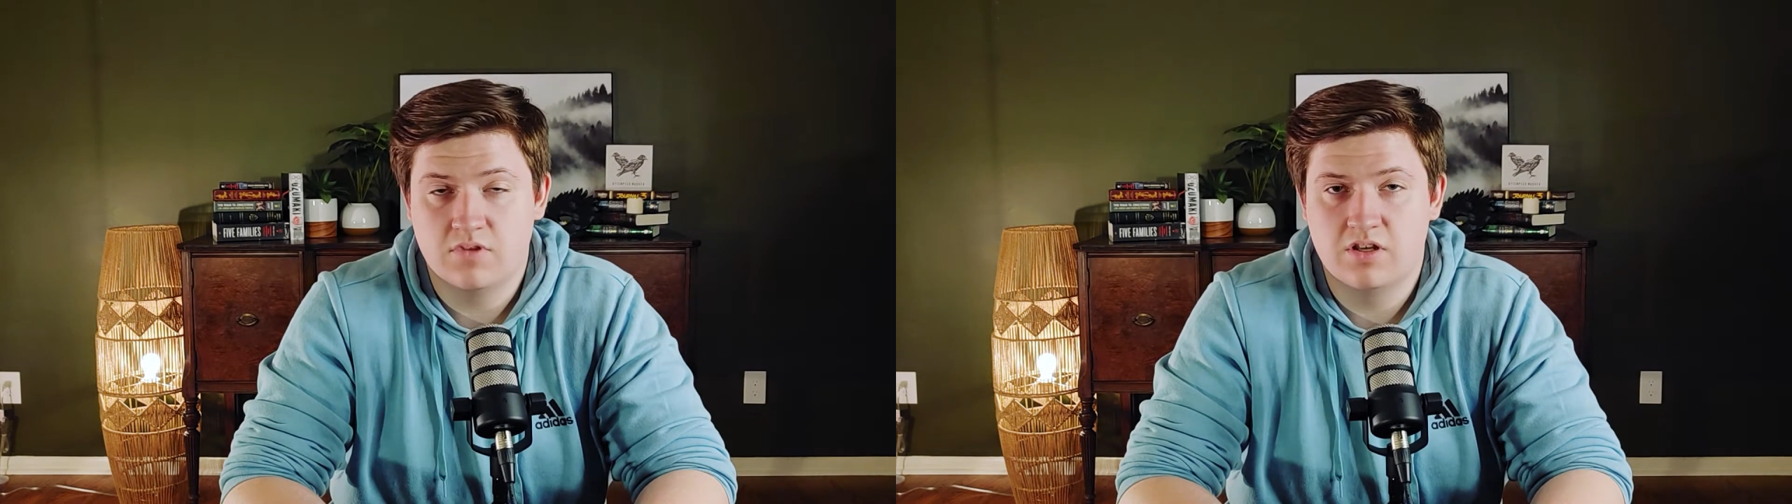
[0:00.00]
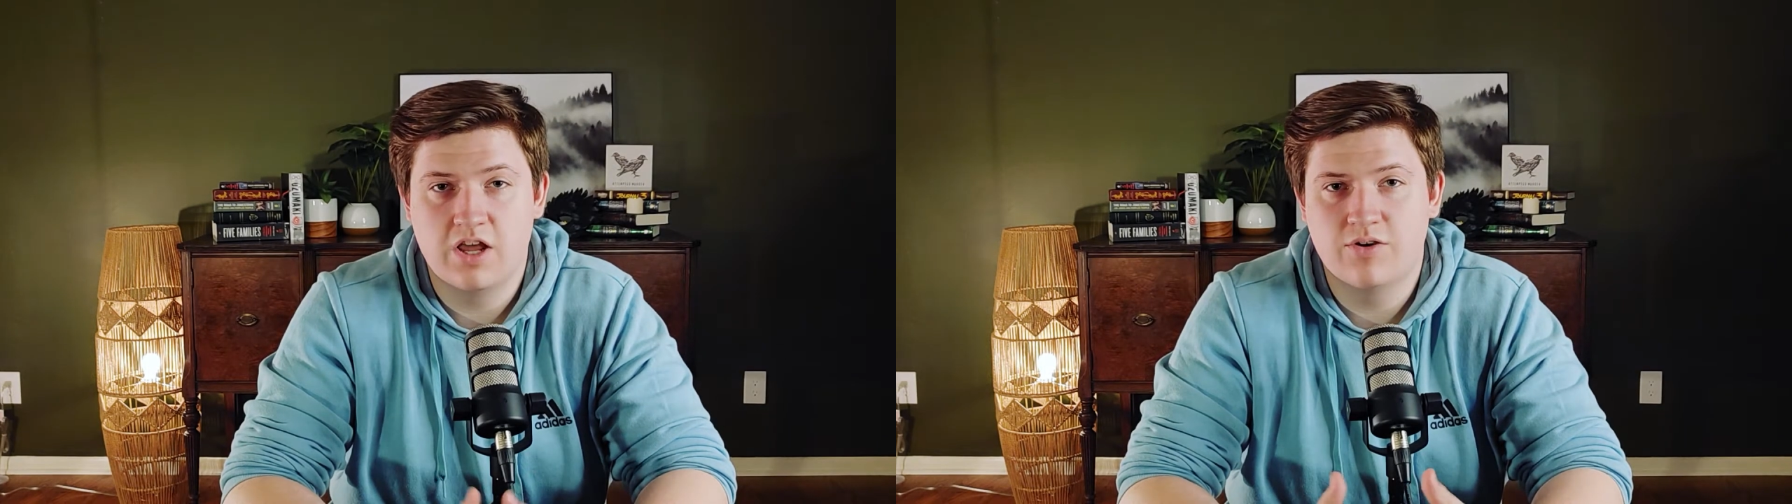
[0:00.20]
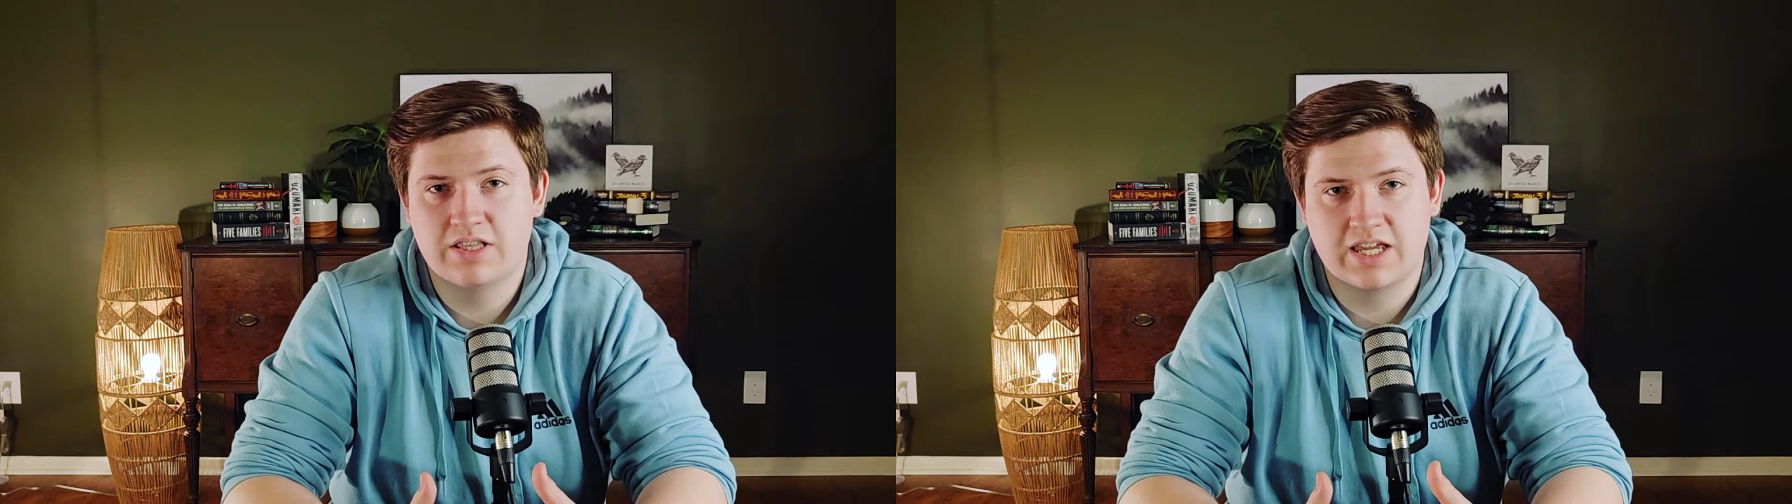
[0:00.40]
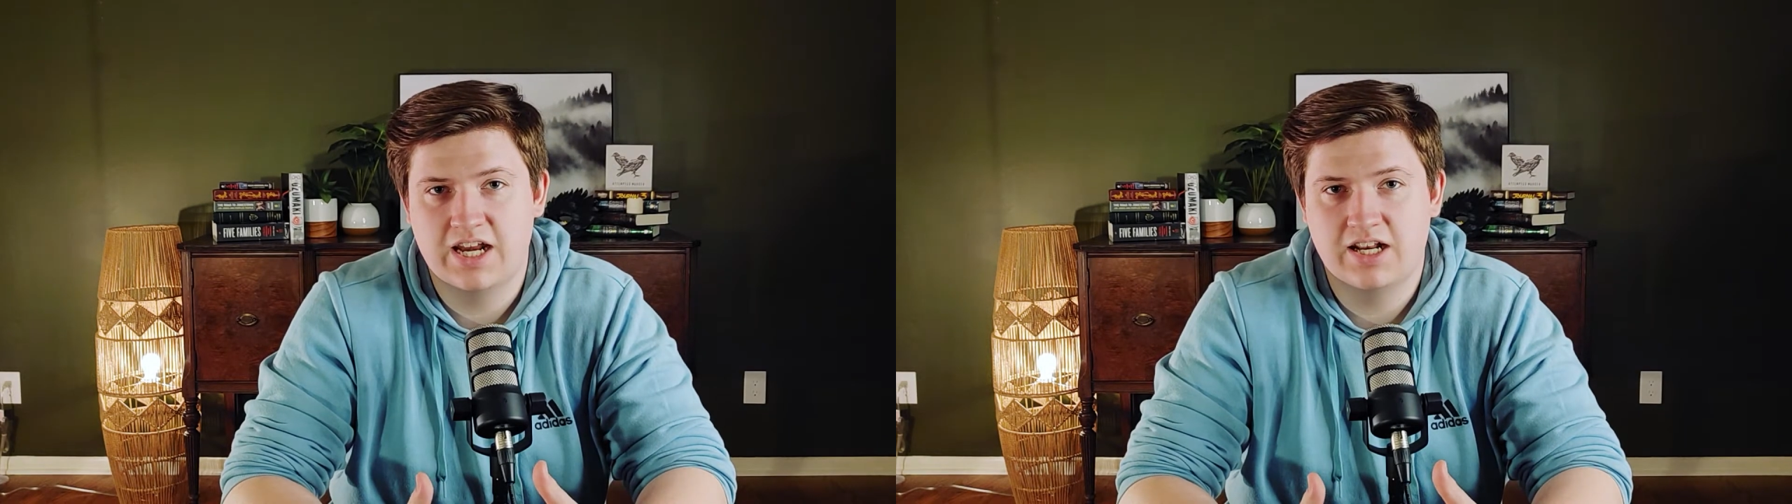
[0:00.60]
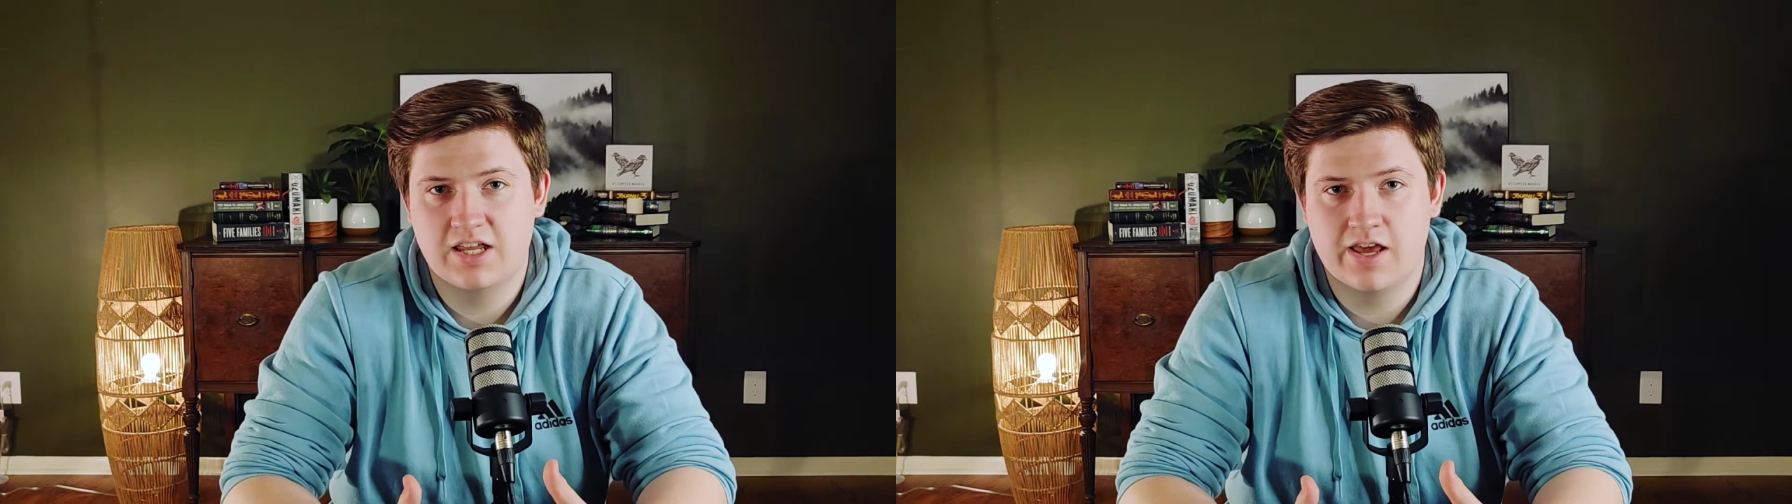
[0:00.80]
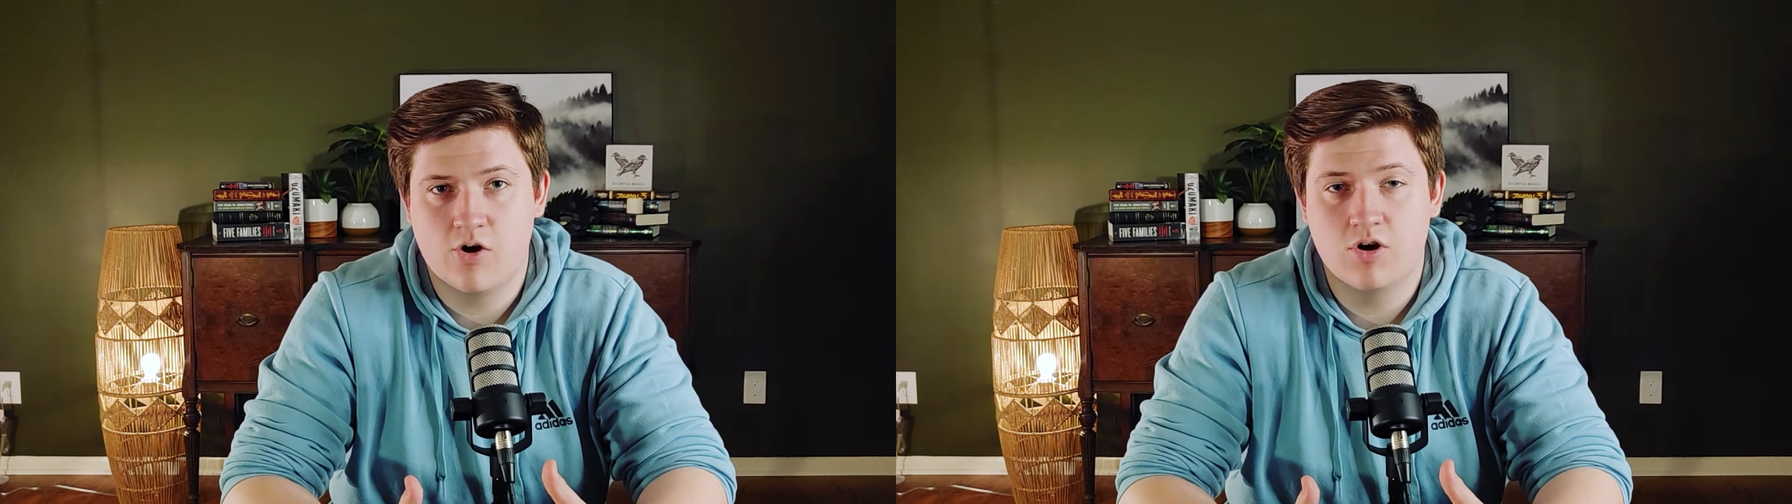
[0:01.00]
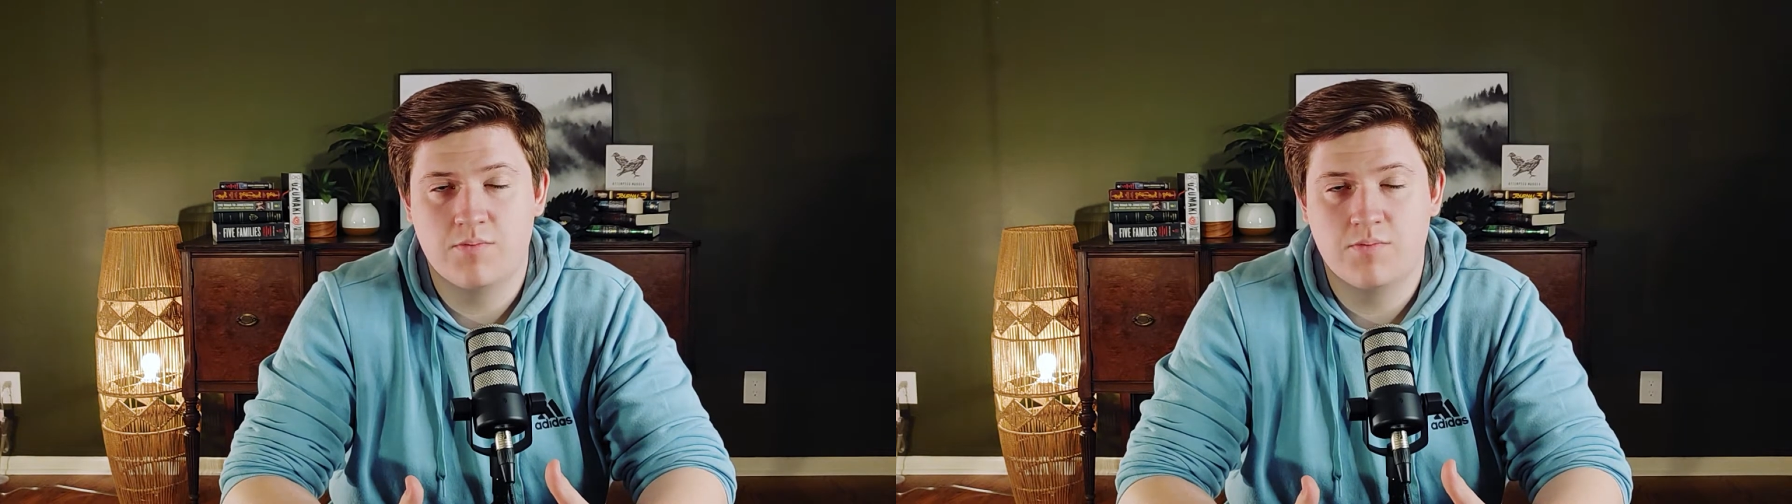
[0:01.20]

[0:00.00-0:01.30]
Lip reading: Knowing that Kennedy had already